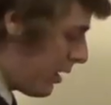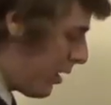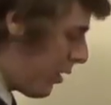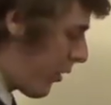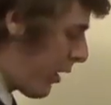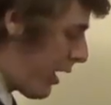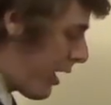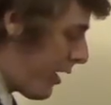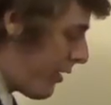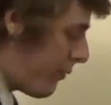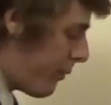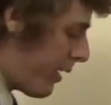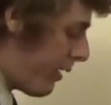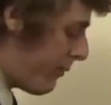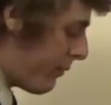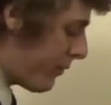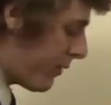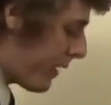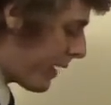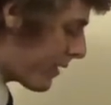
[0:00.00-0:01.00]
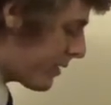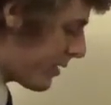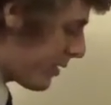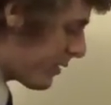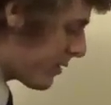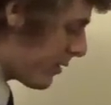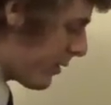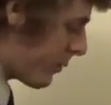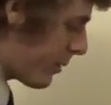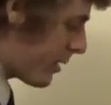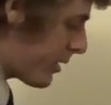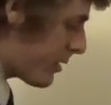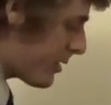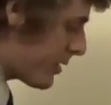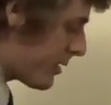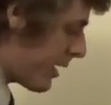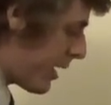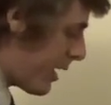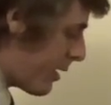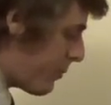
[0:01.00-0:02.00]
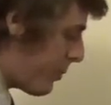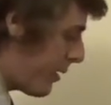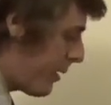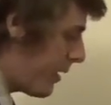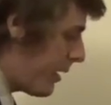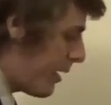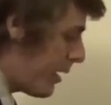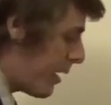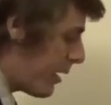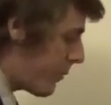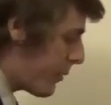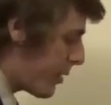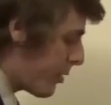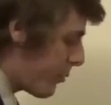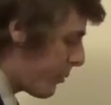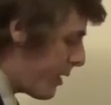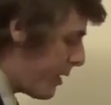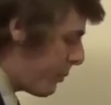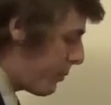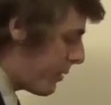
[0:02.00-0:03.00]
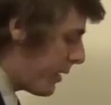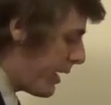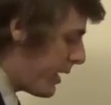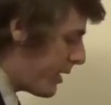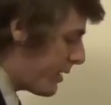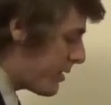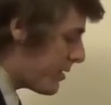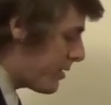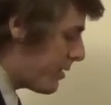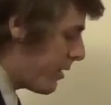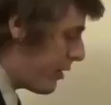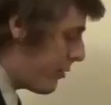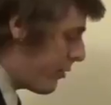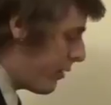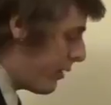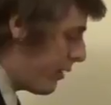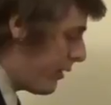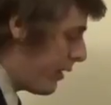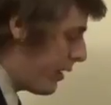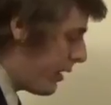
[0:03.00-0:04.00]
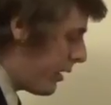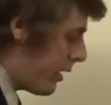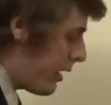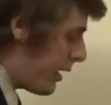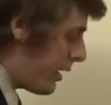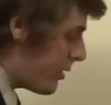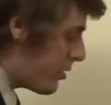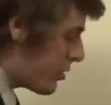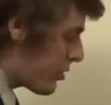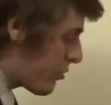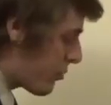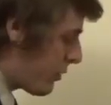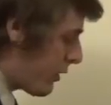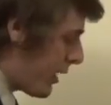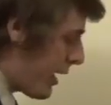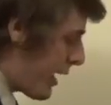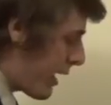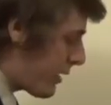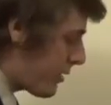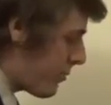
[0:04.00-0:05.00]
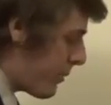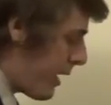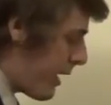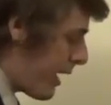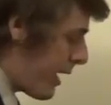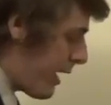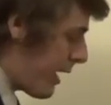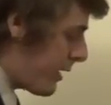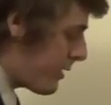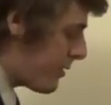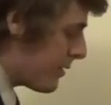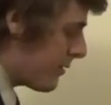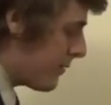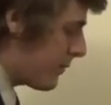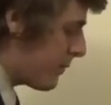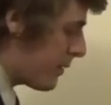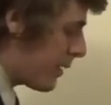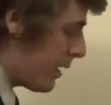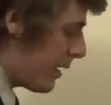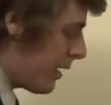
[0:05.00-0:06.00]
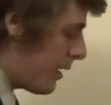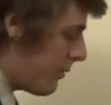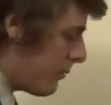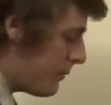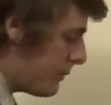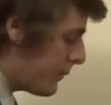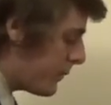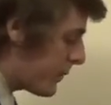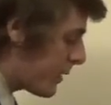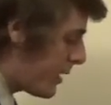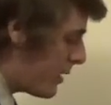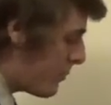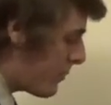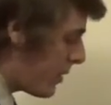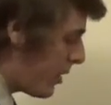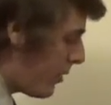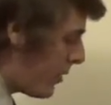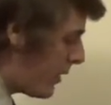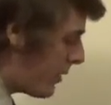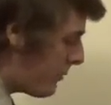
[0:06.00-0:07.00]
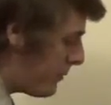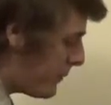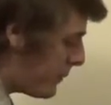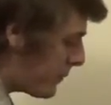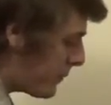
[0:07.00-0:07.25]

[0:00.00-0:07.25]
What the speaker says: Okay, I'm flexing, so I'm going to stop. I'm going to replay this note and just relax my hands. Okay, keep going.